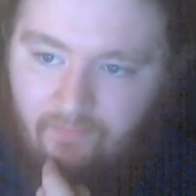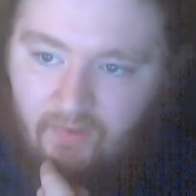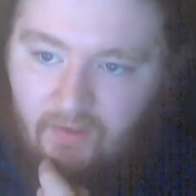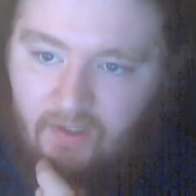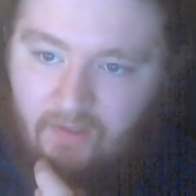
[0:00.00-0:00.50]

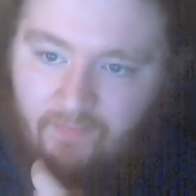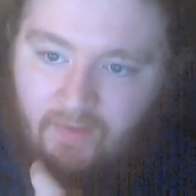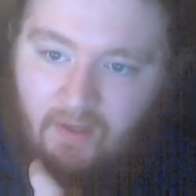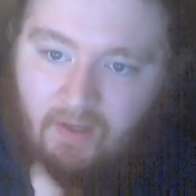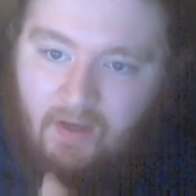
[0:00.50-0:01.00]
Okay?
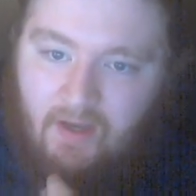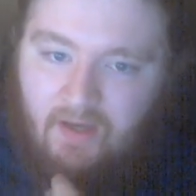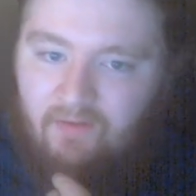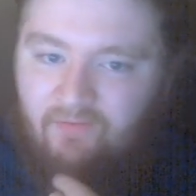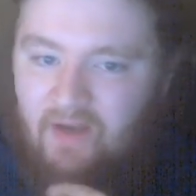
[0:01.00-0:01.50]
And
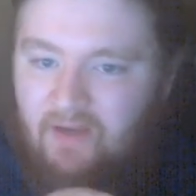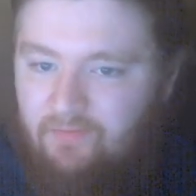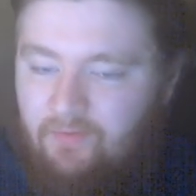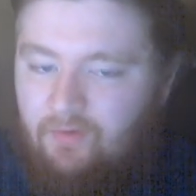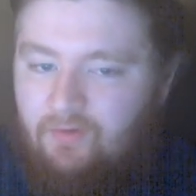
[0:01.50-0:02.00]
in fact,
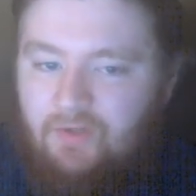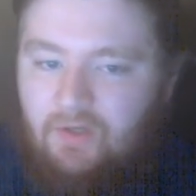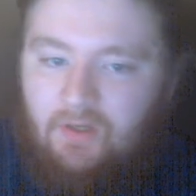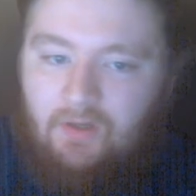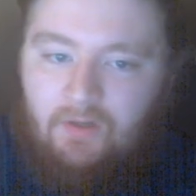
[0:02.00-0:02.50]
there's
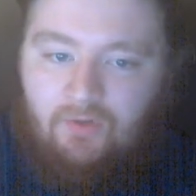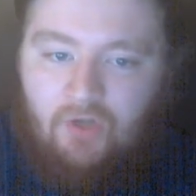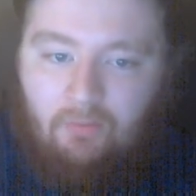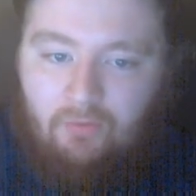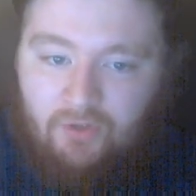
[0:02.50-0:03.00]

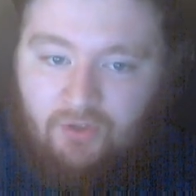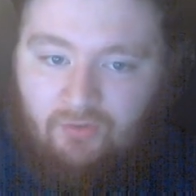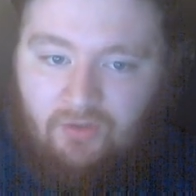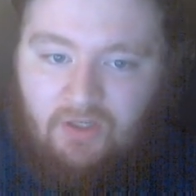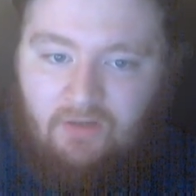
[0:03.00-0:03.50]
double
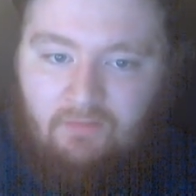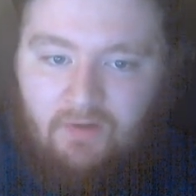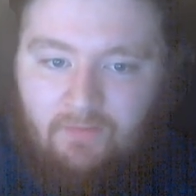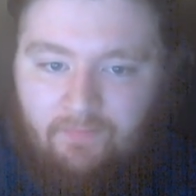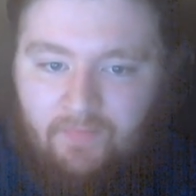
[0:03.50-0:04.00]
stream
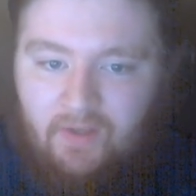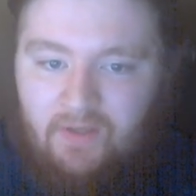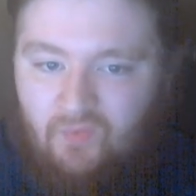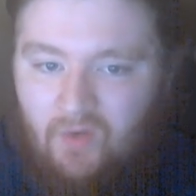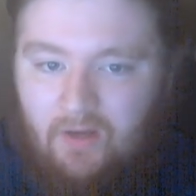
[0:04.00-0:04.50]

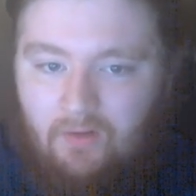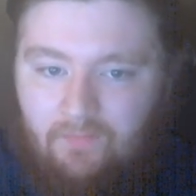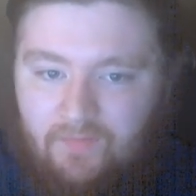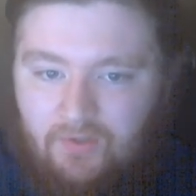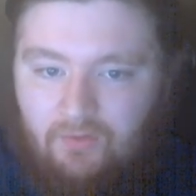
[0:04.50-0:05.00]
as well.
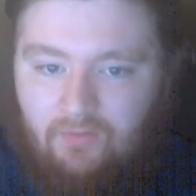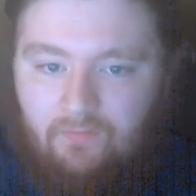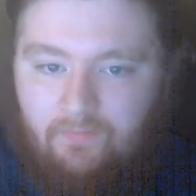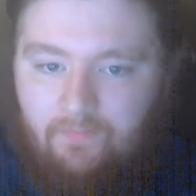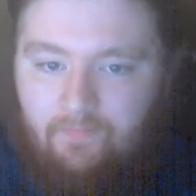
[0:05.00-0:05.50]
So,
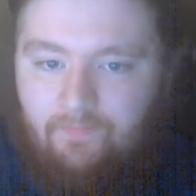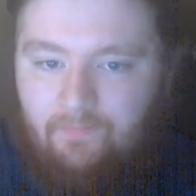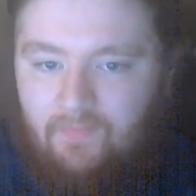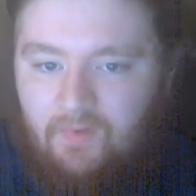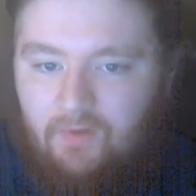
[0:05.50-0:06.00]

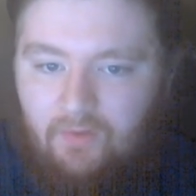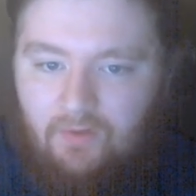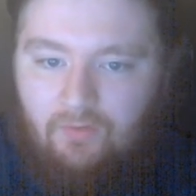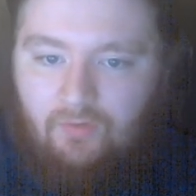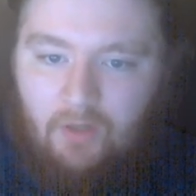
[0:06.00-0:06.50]
we can
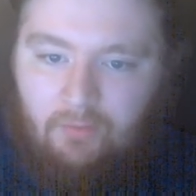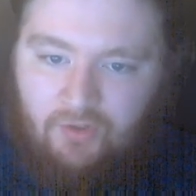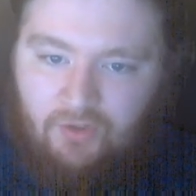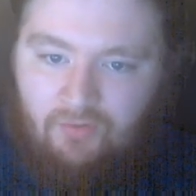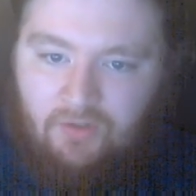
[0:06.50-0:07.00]
do double
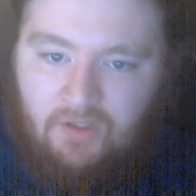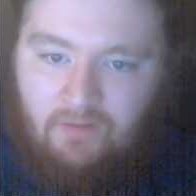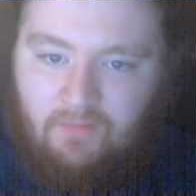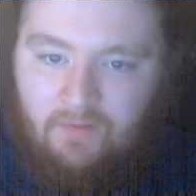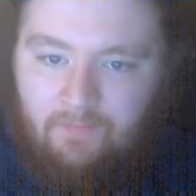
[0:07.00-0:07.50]
stream